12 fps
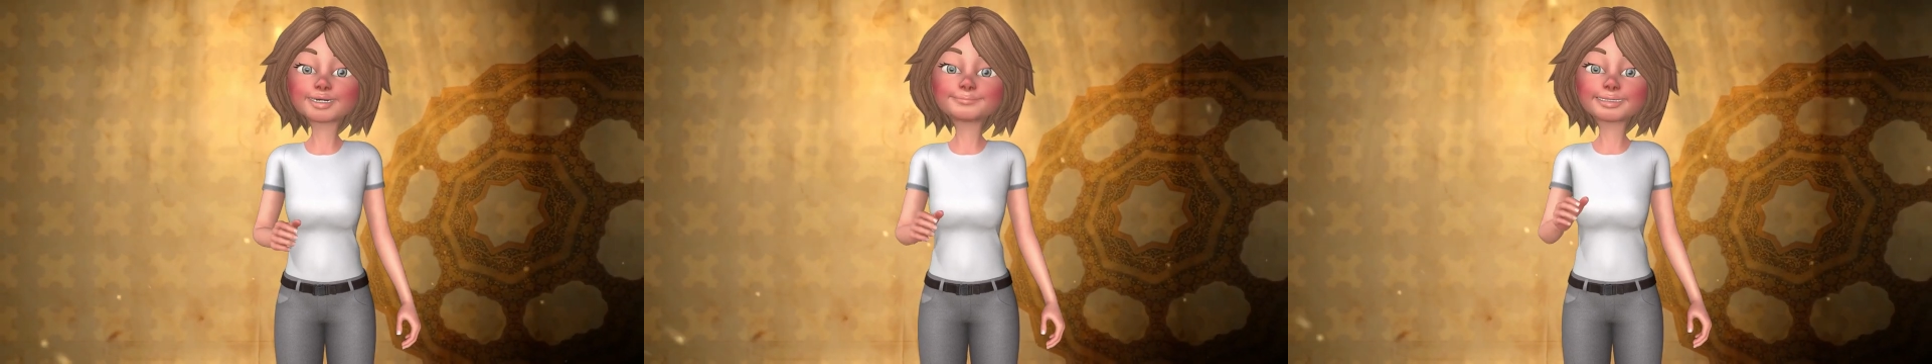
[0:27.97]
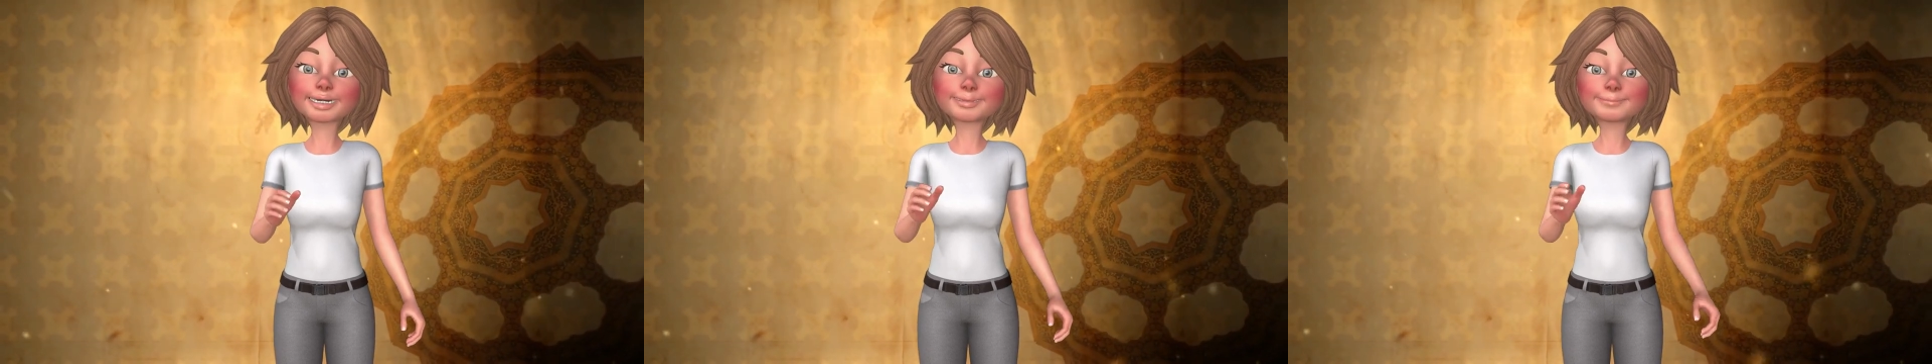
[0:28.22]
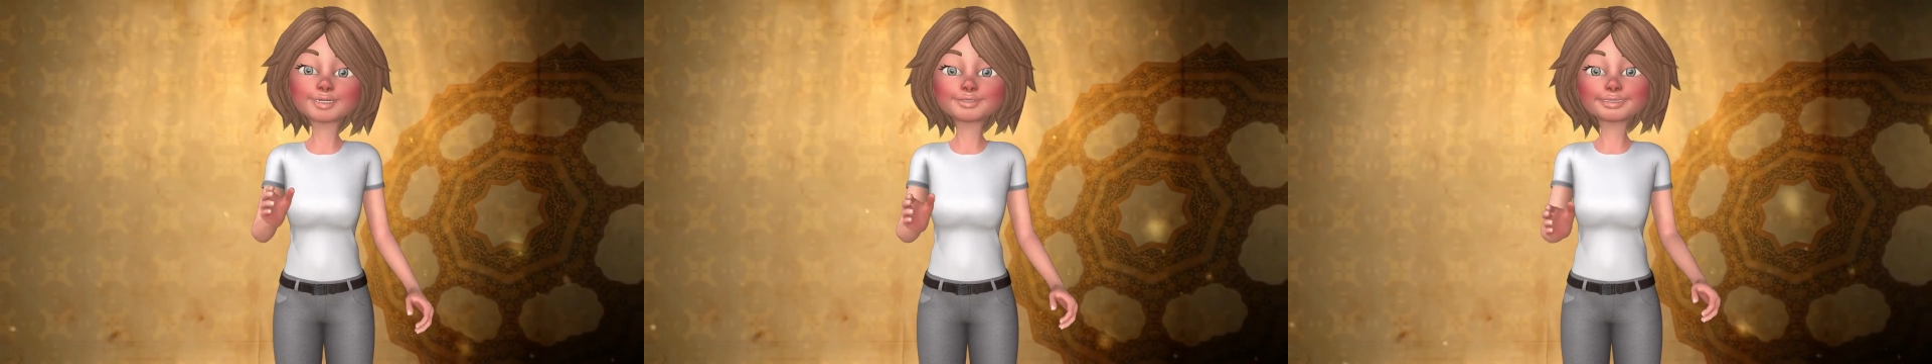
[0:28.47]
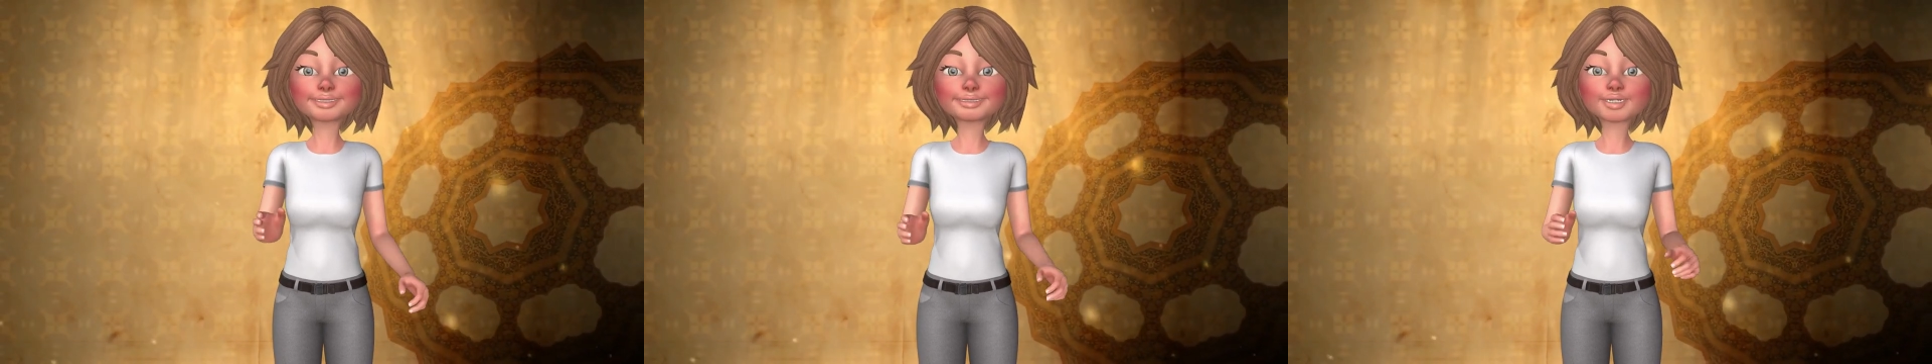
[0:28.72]
On their way
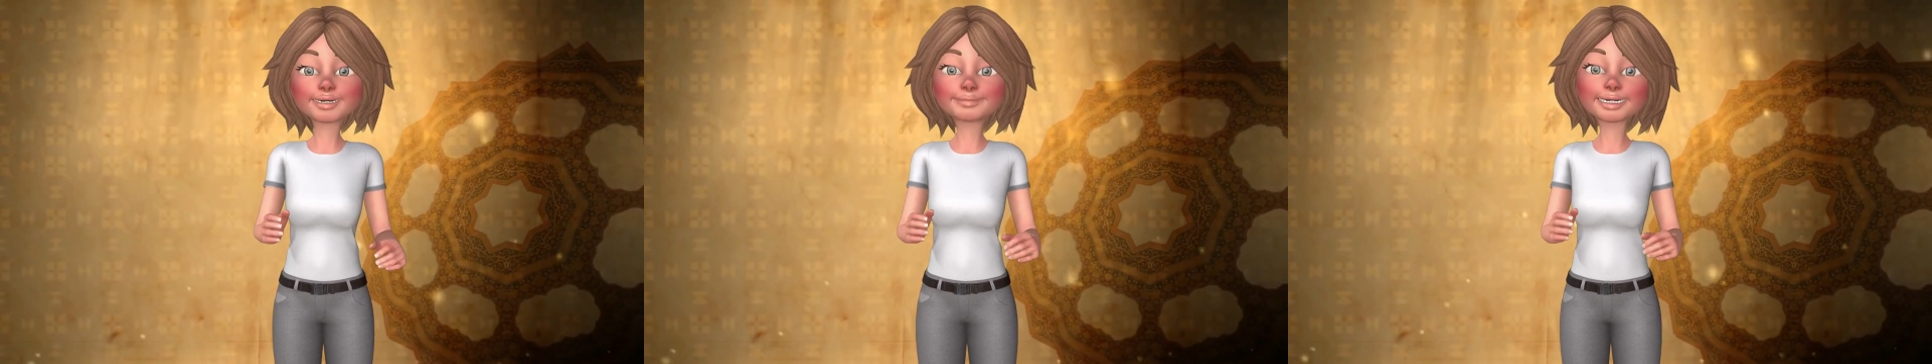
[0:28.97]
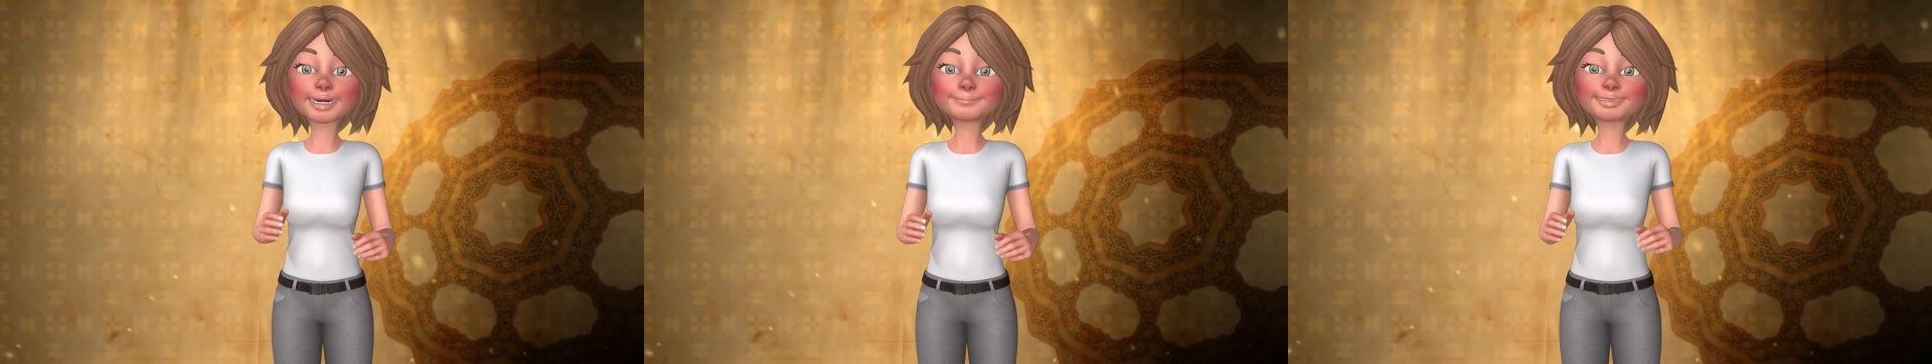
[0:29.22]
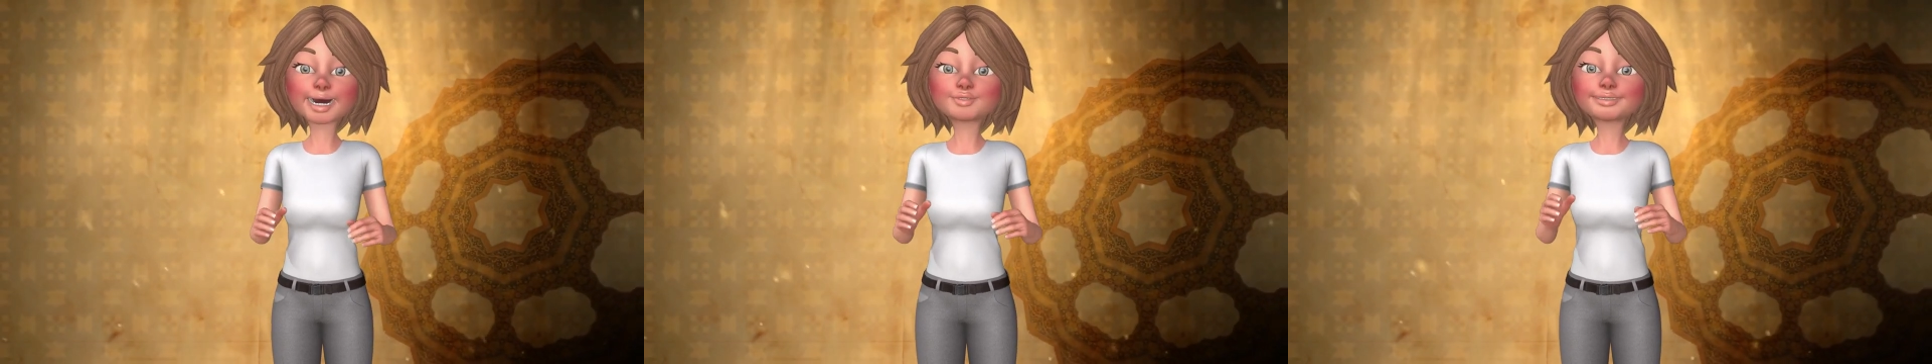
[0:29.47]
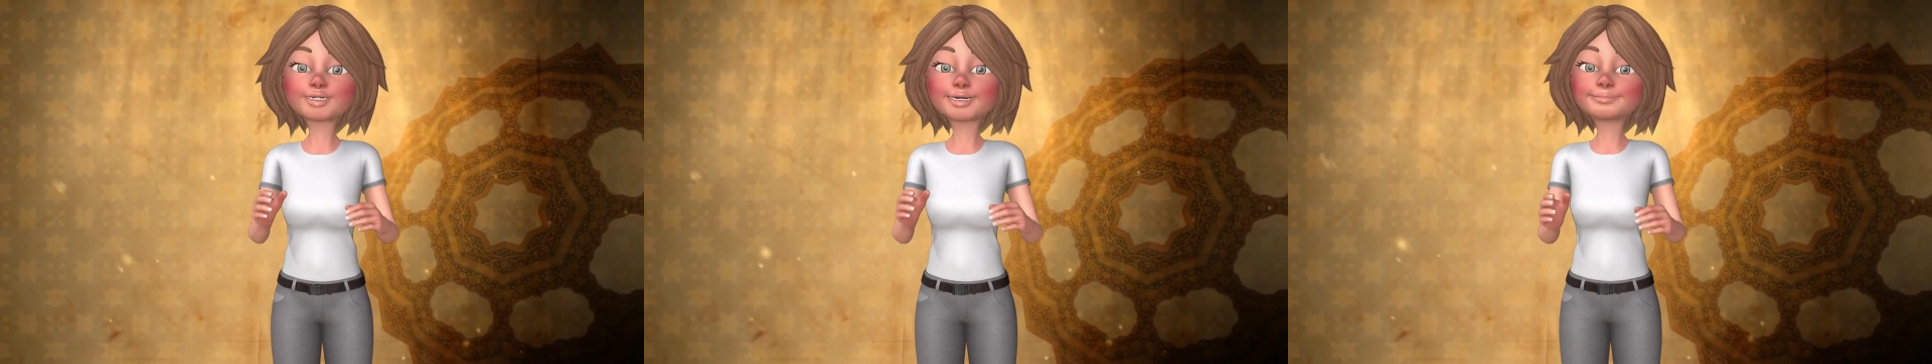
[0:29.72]
back to Mecca,
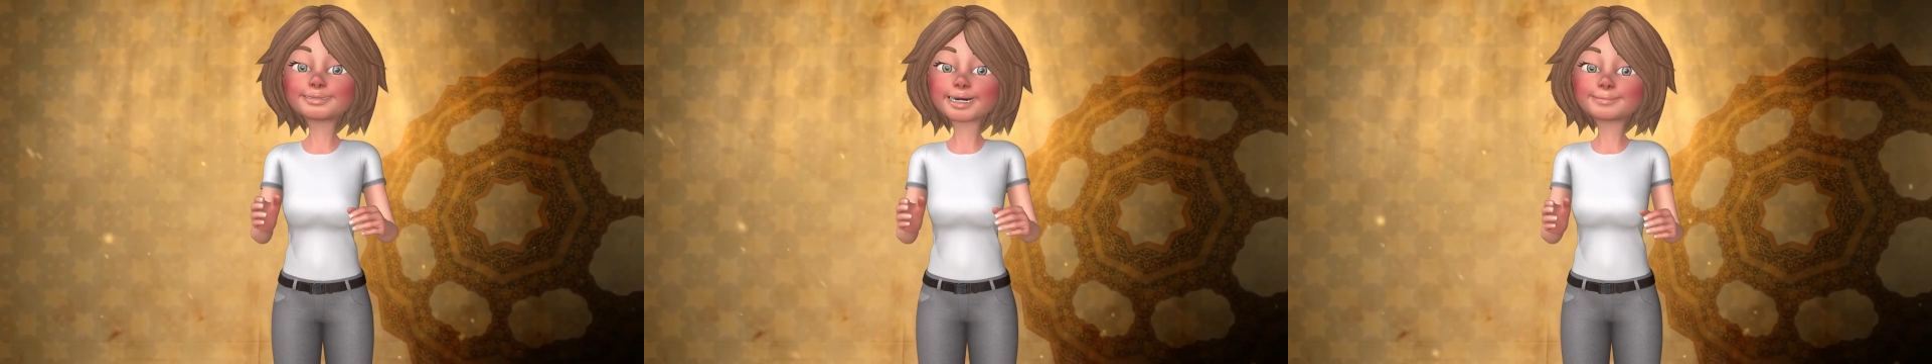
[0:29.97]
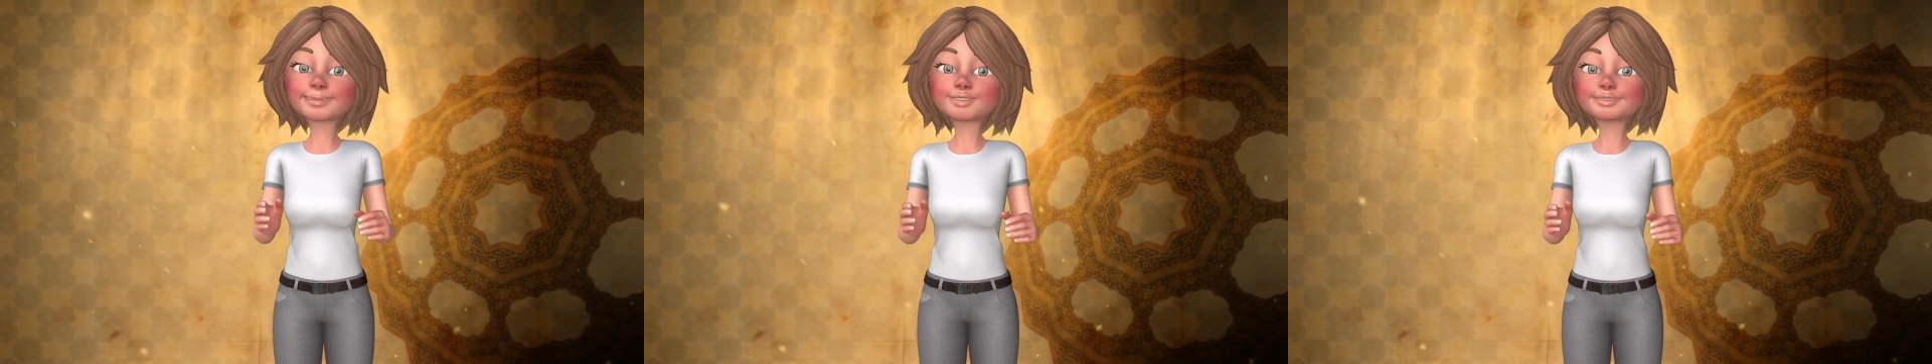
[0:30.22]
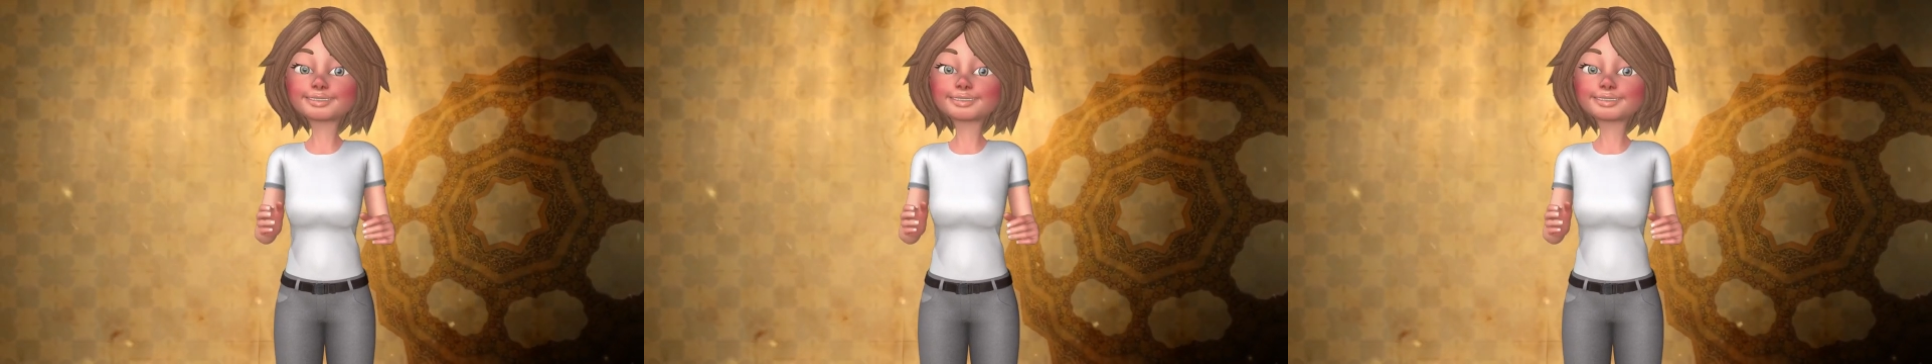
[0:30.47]
However,